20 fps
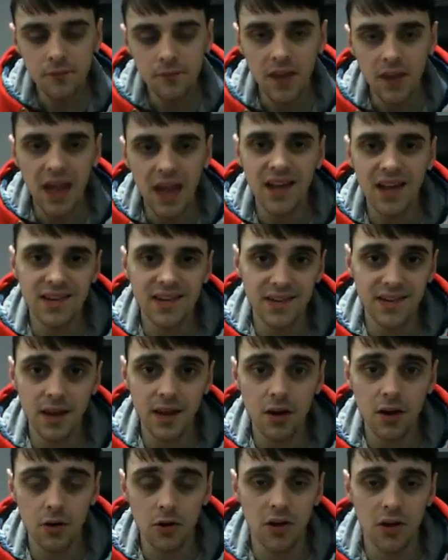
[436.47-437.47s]

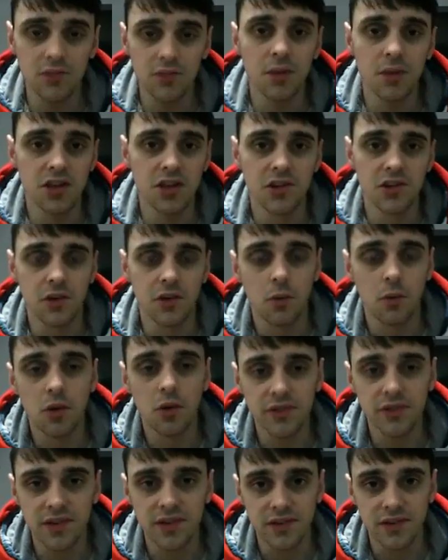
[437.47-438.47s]
excel as much as I
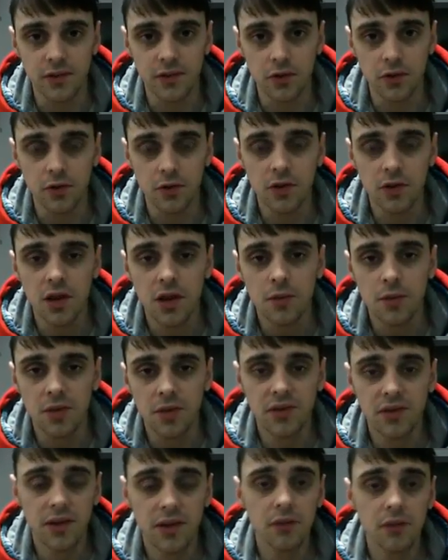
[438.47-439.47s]
wanted to,
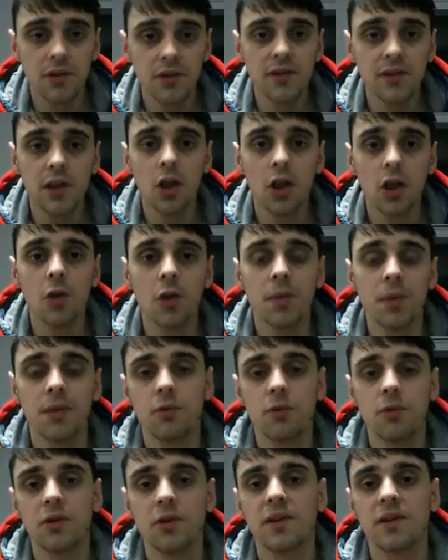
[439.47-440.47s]
because there's a lot of
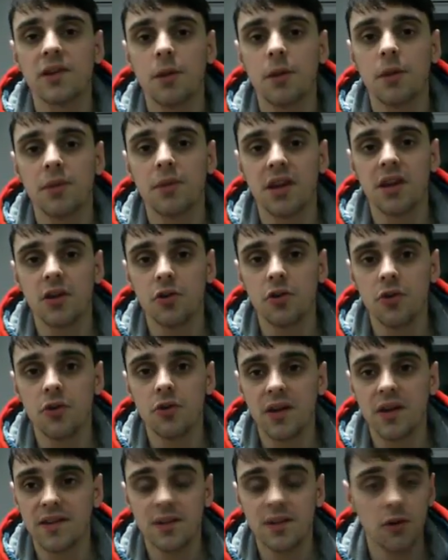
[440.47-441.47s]
people in this company
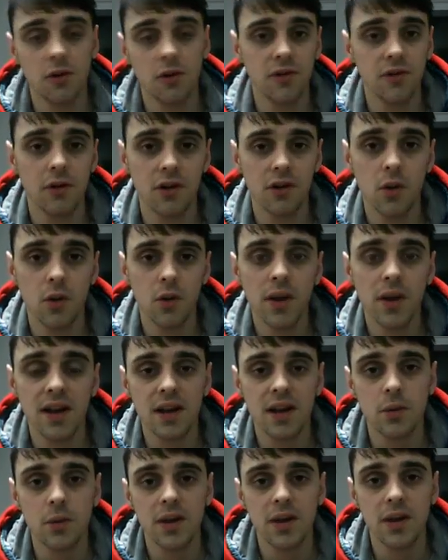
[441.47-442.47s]
who excel very
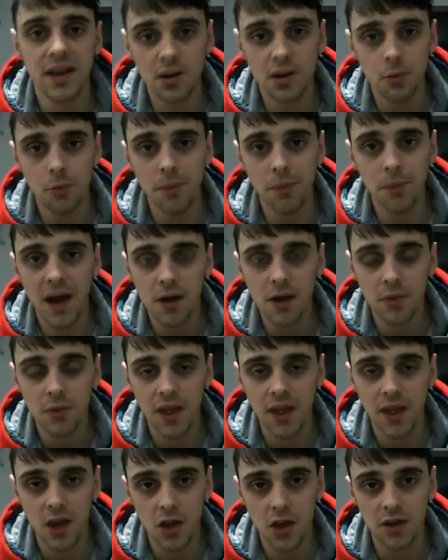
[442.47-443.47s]
quickly when they compound
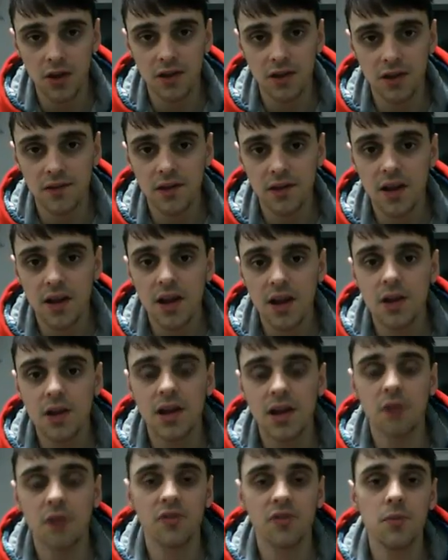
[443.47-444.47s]
their earnings.
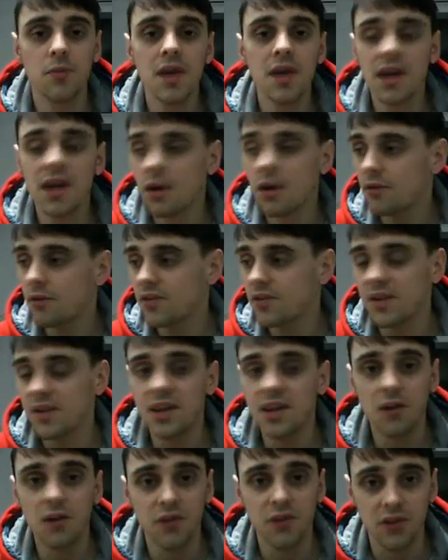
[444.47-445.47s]
Now, for me, obviously
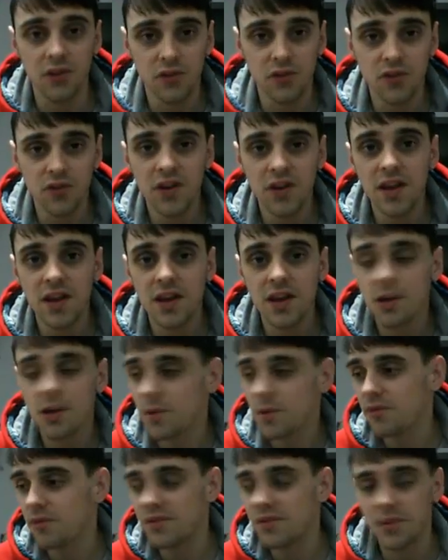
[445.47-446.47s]
nothing is free here.
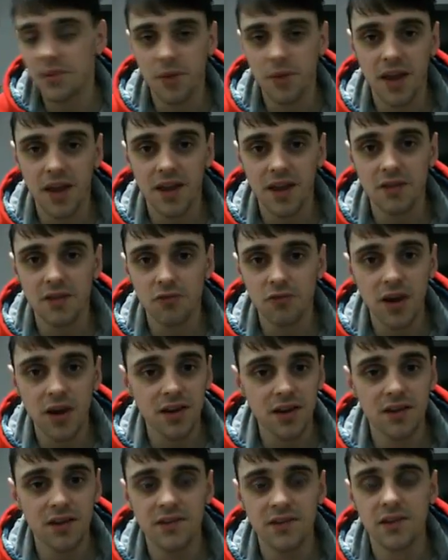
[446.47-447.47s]
I'm able to pay
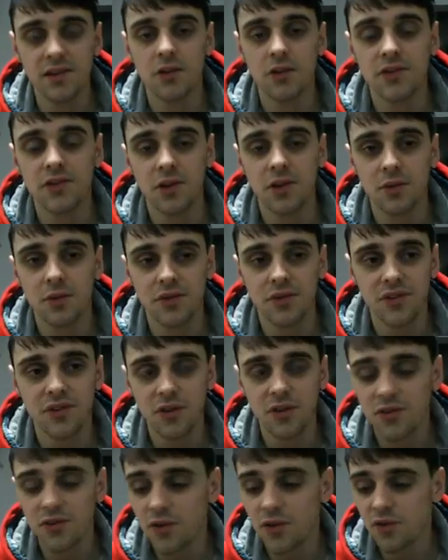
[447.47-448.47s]
rent and so on and
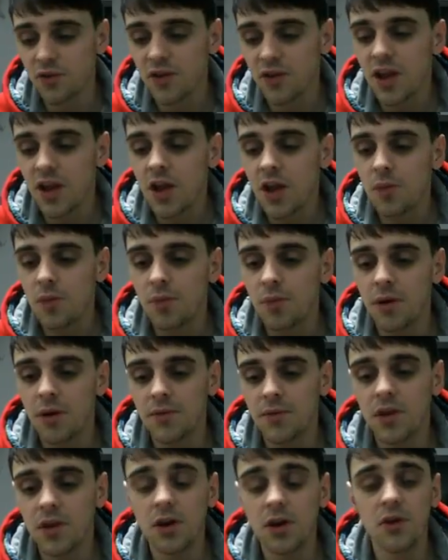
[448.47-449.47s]
so forth.
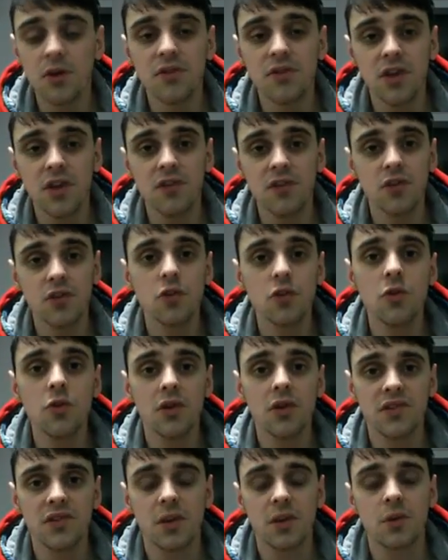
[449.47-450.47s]
But, if you
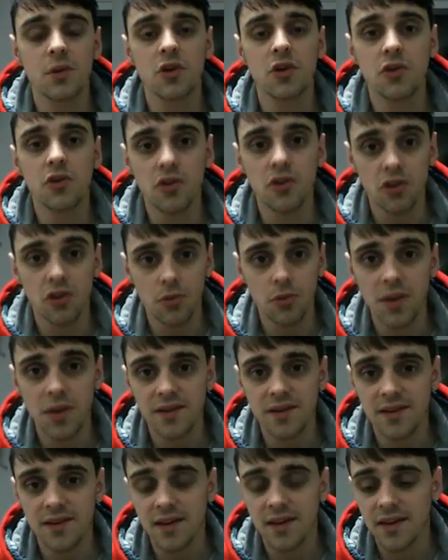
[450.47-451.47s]
are someone who can
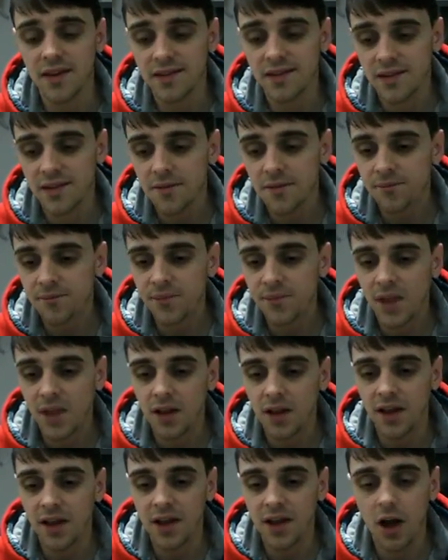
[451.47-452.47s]
commit to this
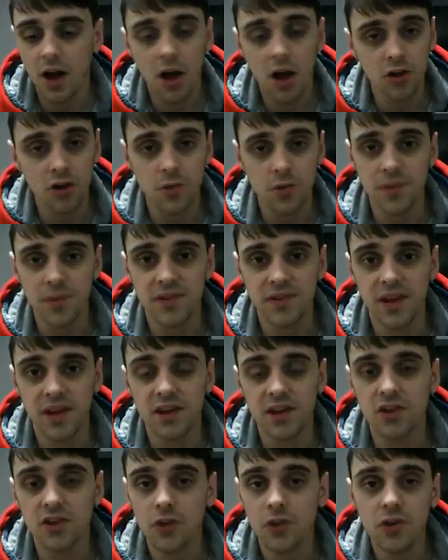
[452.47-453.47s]
like
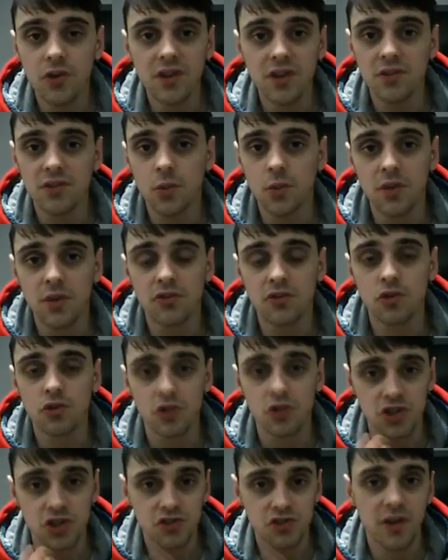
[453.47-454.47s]
100%, you don't need to
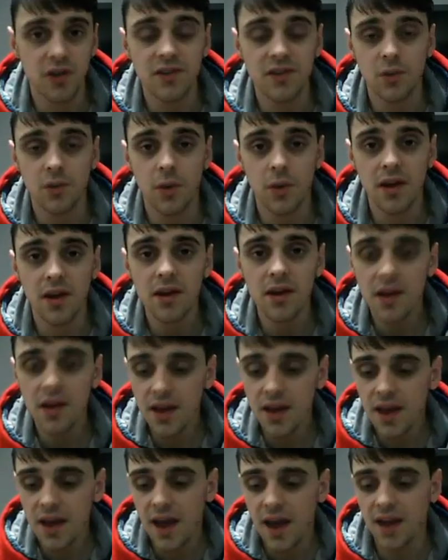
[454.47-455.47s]
withdraw straight away,
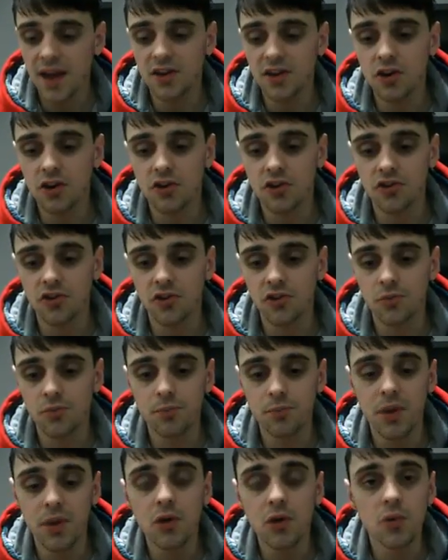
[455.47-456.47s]
and you can
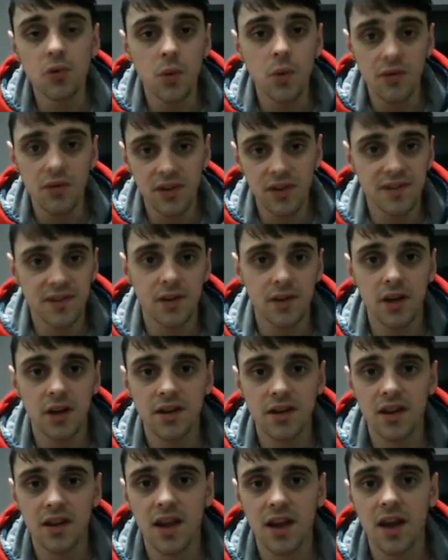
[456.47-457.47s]
just build with inside
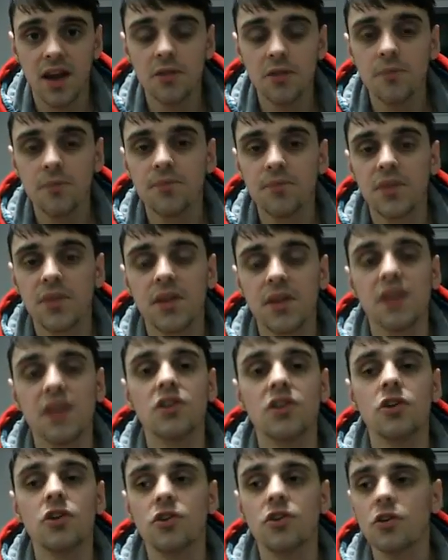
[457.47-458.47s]
the account, then
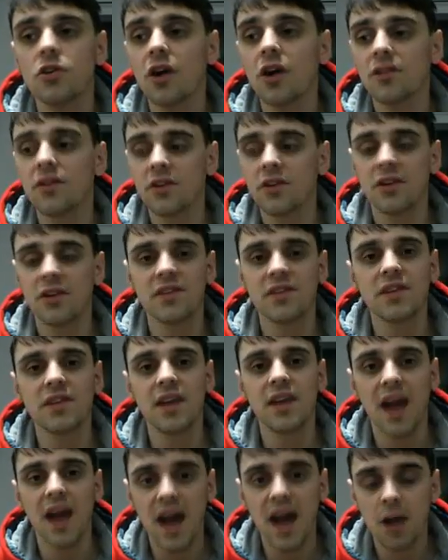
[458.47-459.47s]
you guys are going to
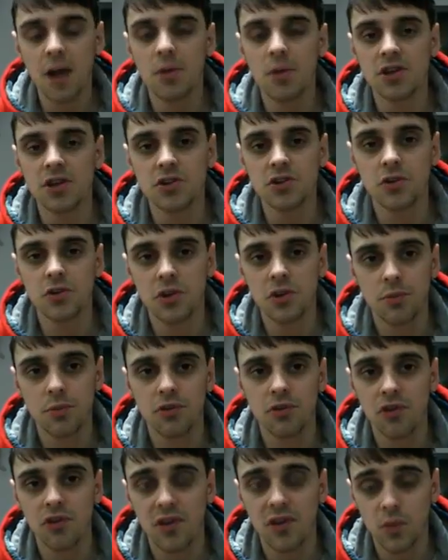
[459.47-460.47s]
see how much you're going to
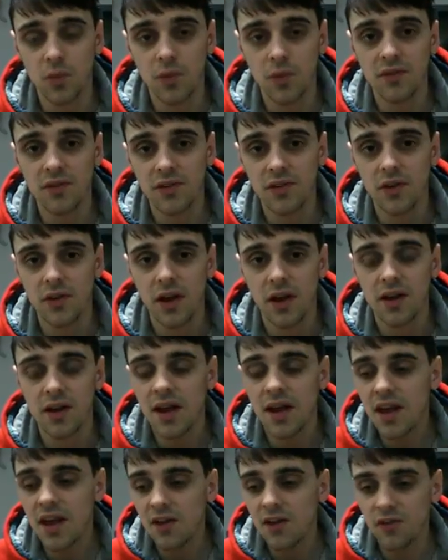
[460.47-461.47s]
progress with inside.
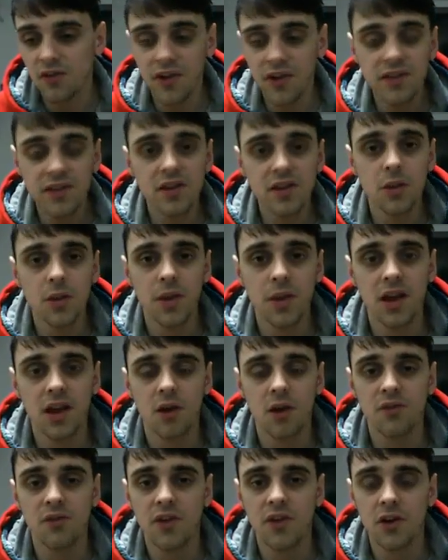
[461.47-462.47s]
Things are going to pick
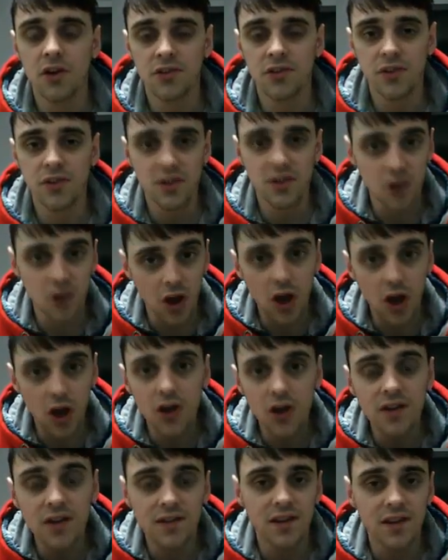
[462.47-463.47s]
up faster. Your
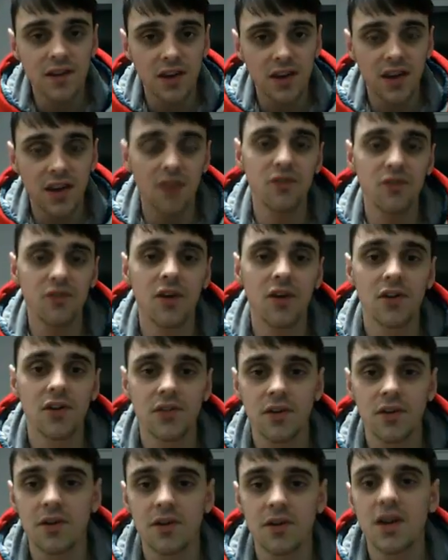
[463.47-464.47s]
earnings are going to get
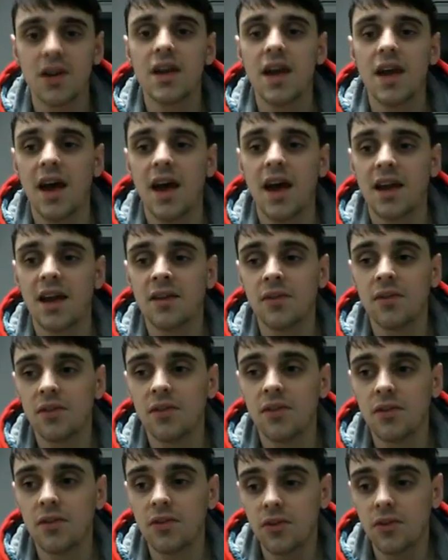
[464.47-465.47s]
faster.
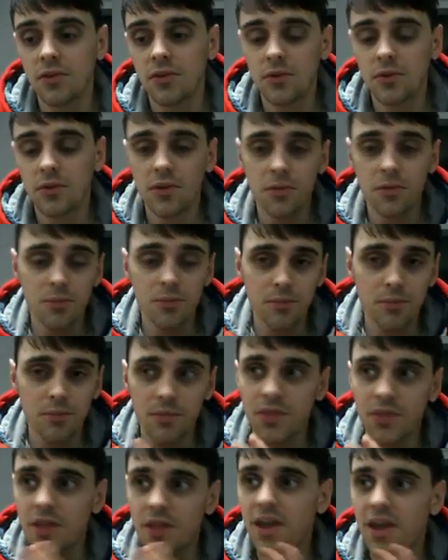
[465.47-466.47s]
And
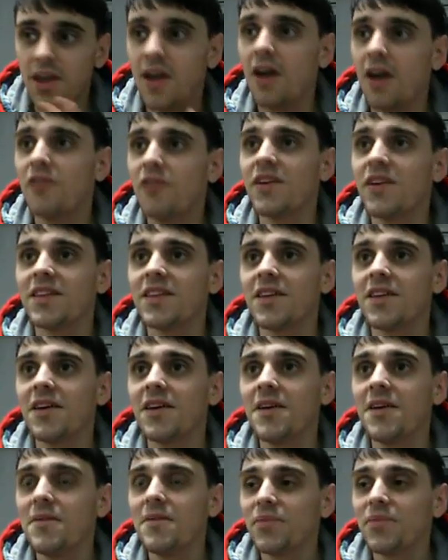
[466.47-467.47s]
I think
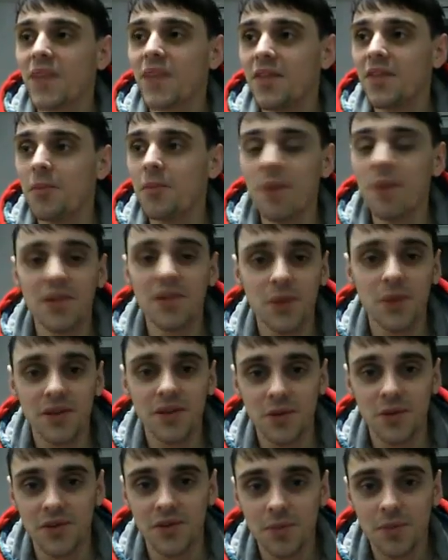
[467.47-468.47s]
the best way
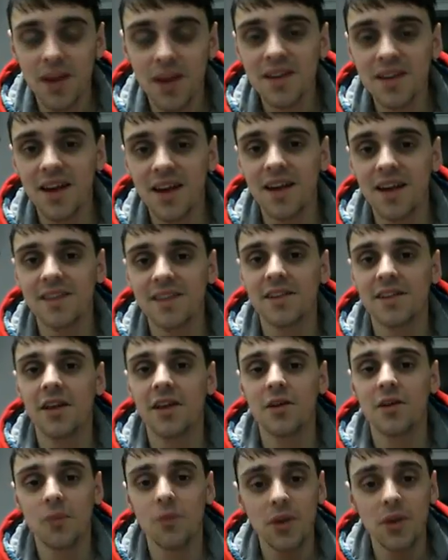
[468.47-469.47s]
to explain that is
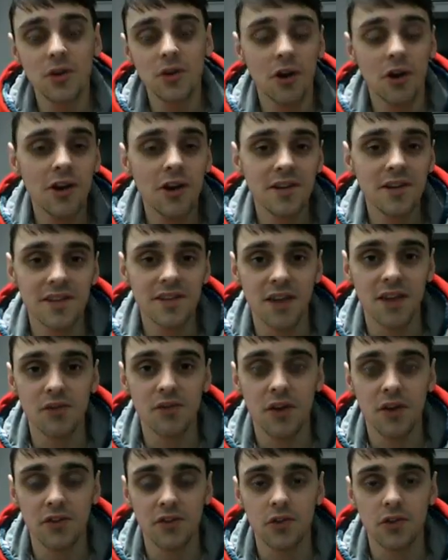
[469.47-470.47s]
like when your earnings get
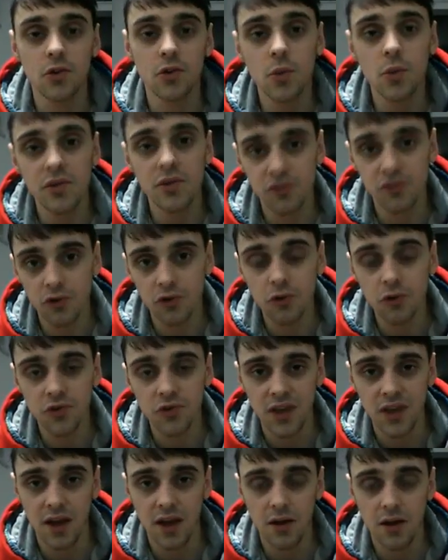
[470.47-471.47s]
faster, your
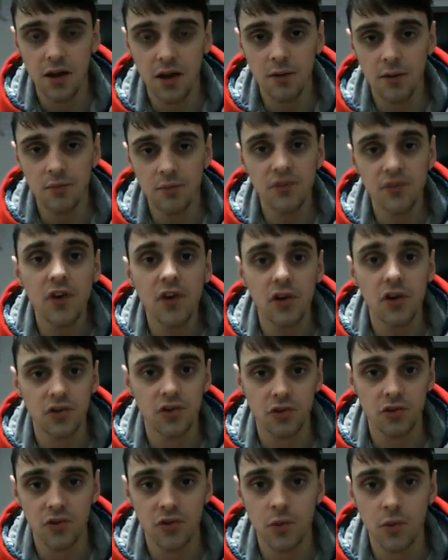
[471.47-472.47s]
withdrawals get
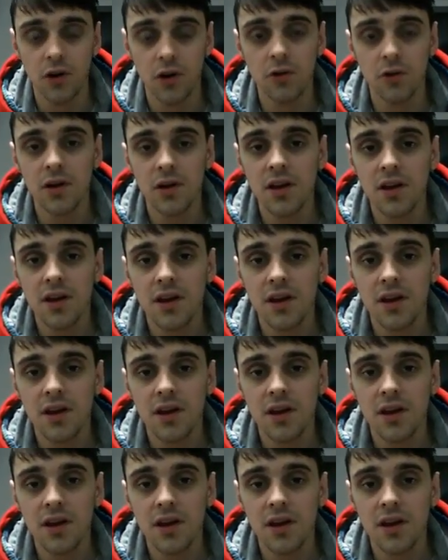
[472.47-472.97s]
faster as well.